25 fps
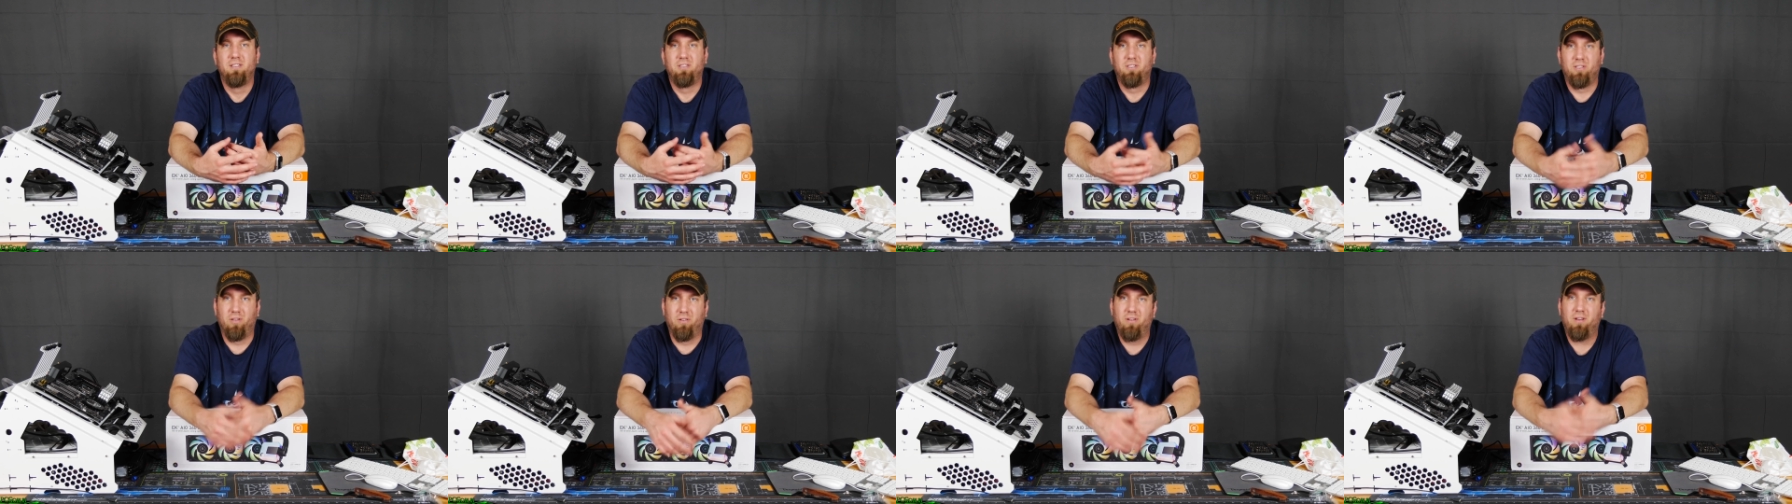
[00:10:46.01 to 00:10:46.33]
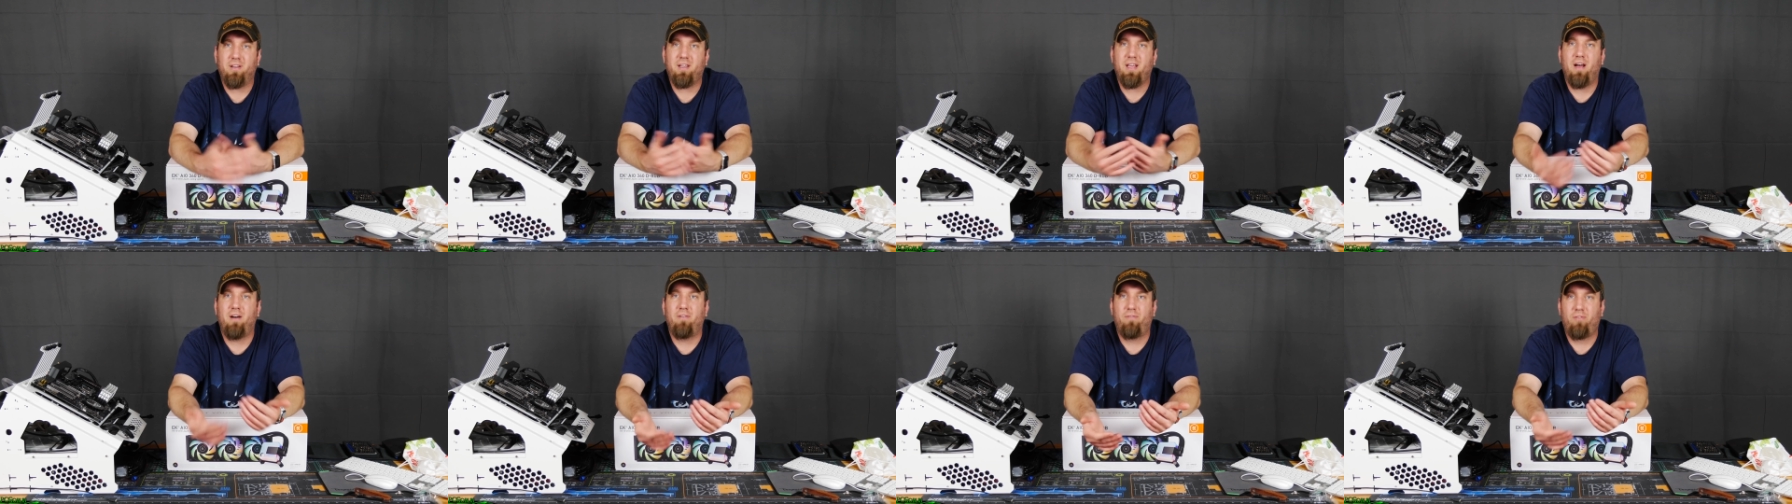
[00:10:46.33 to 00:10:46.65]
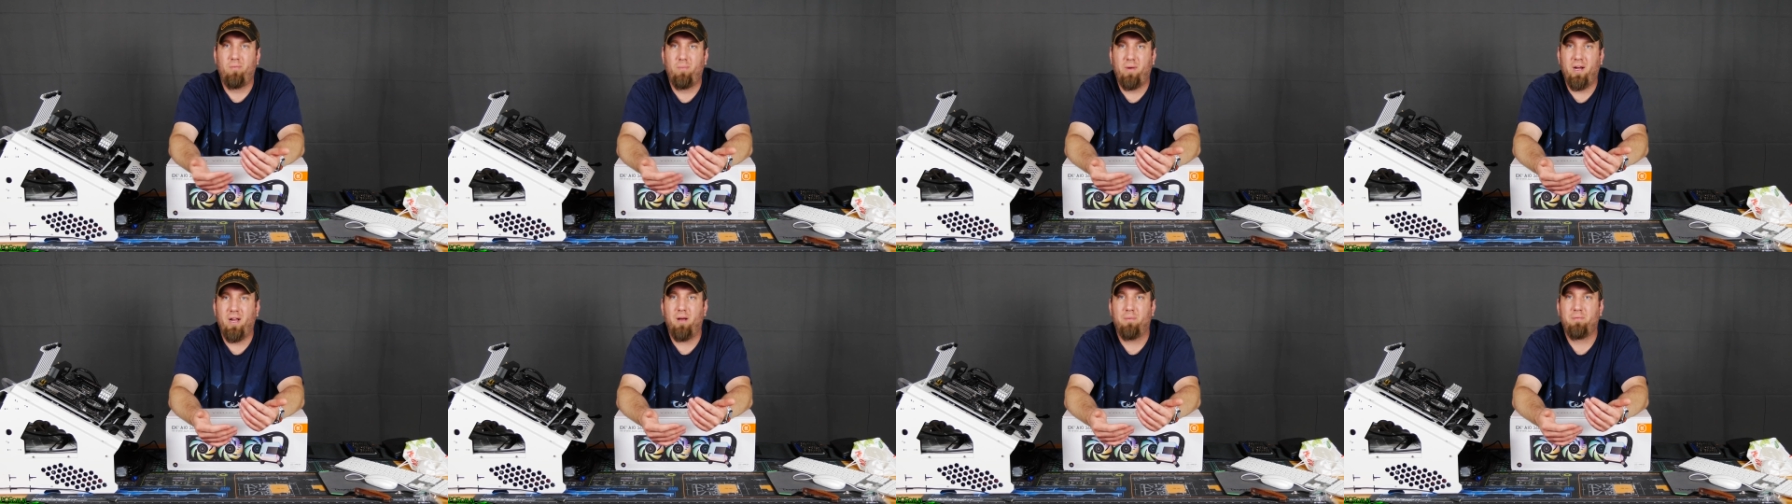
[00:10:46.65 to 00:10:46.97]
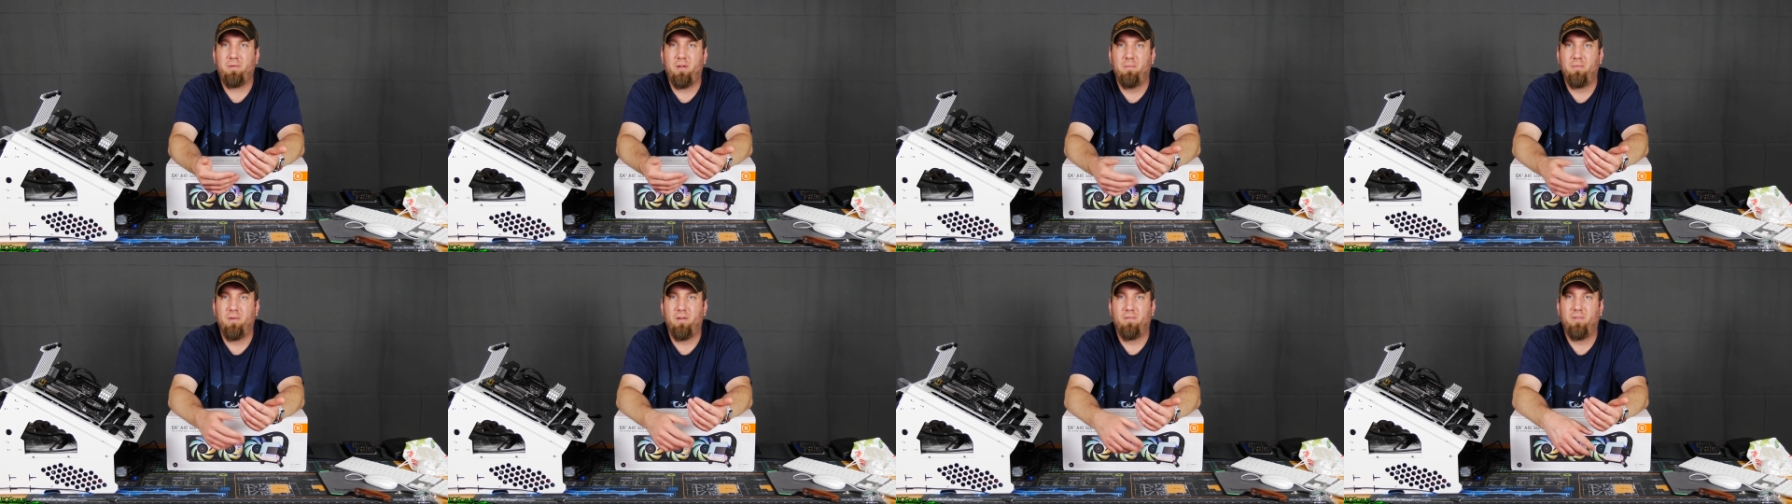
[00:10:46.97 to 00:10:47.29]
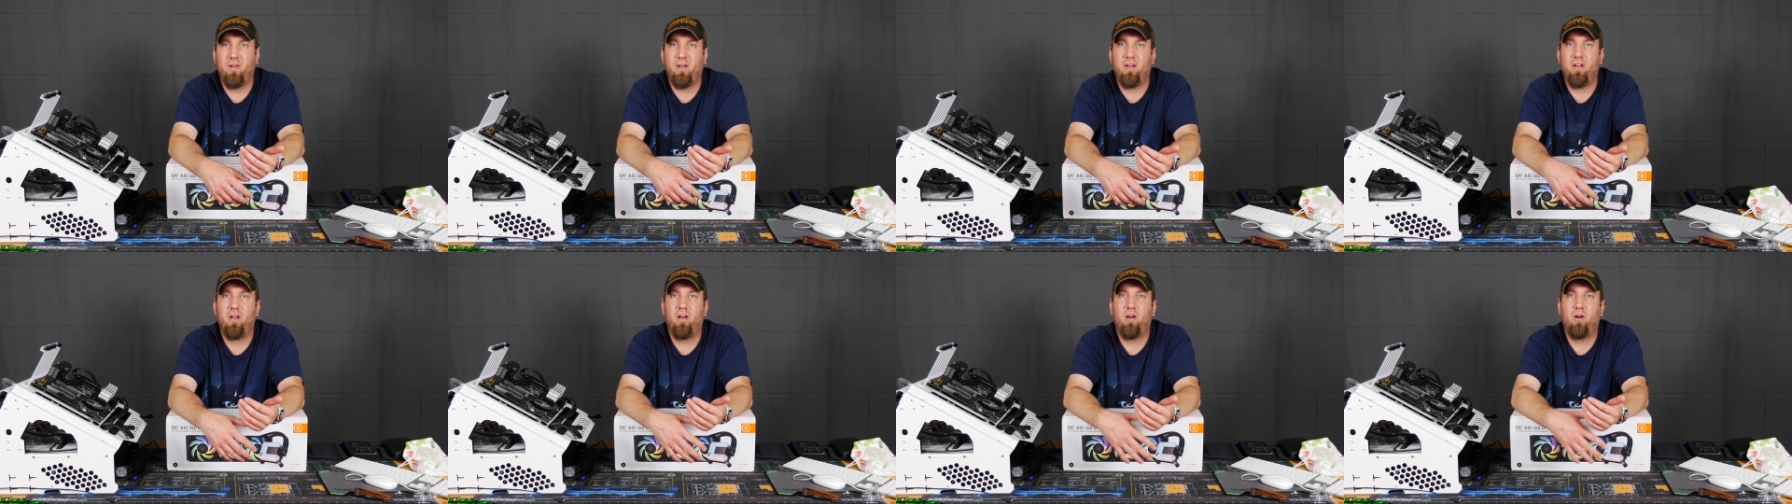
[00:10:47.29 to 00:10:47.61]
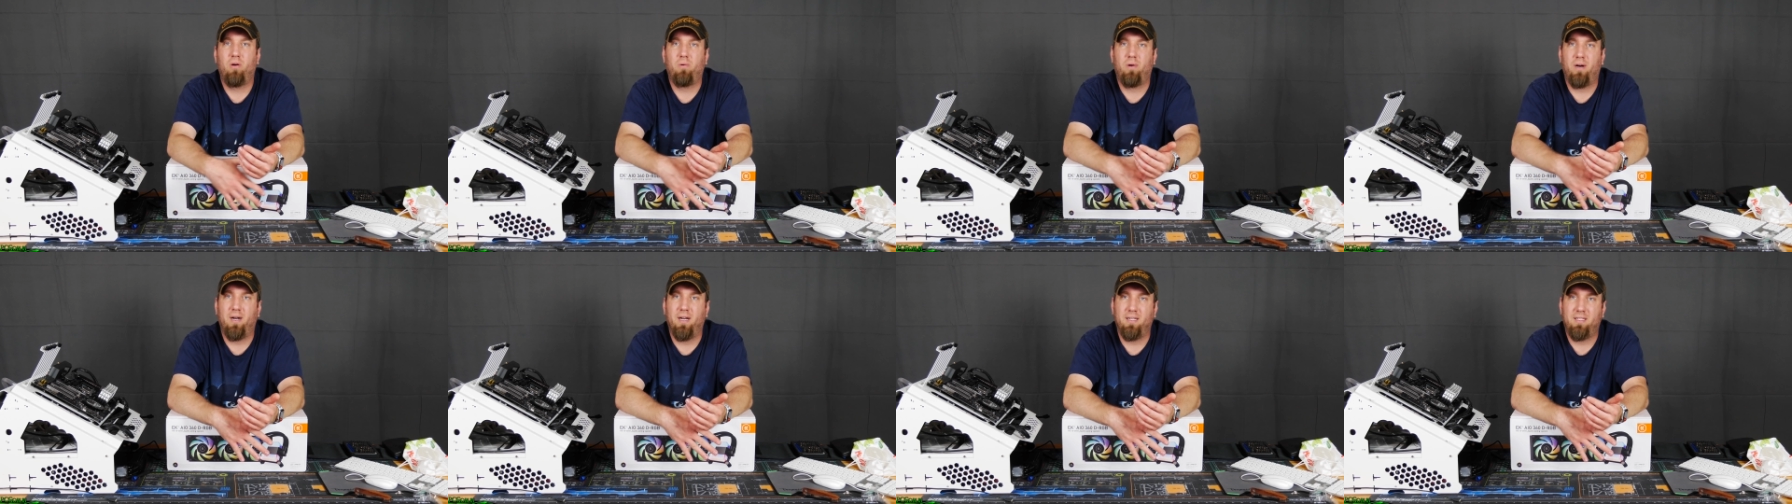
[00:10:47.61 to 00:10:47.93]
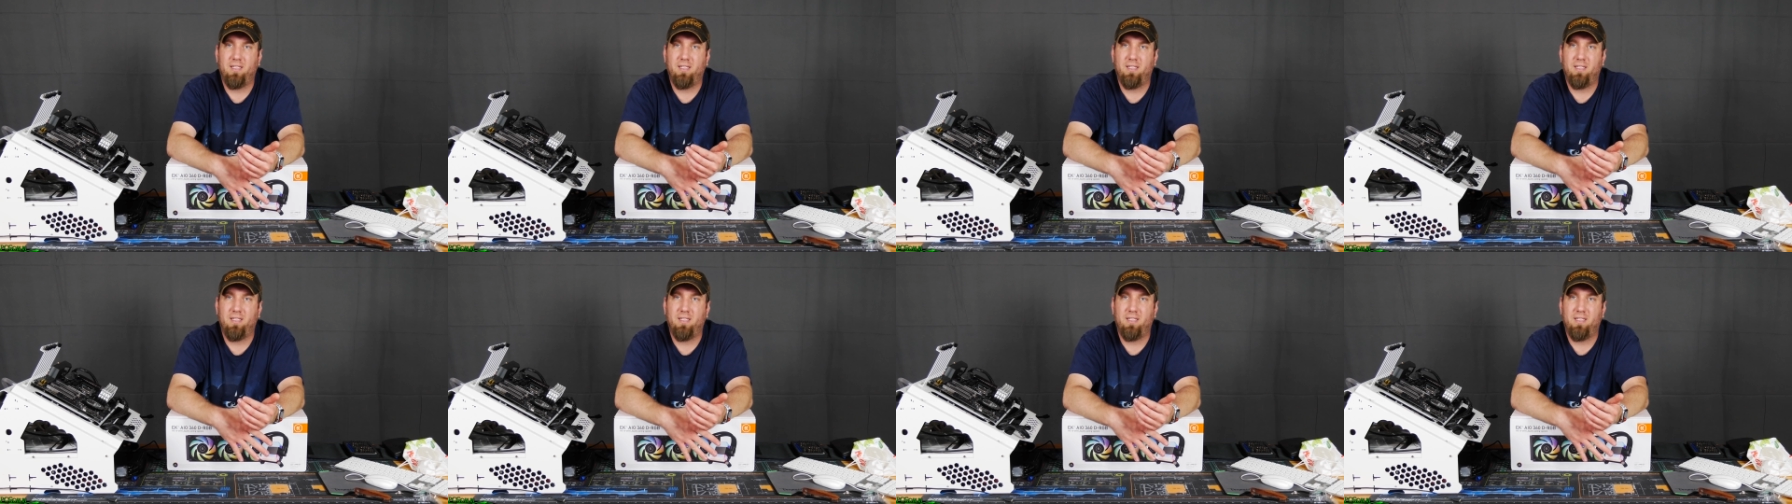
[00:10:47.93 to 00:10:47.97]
So look out for my upcoming video where I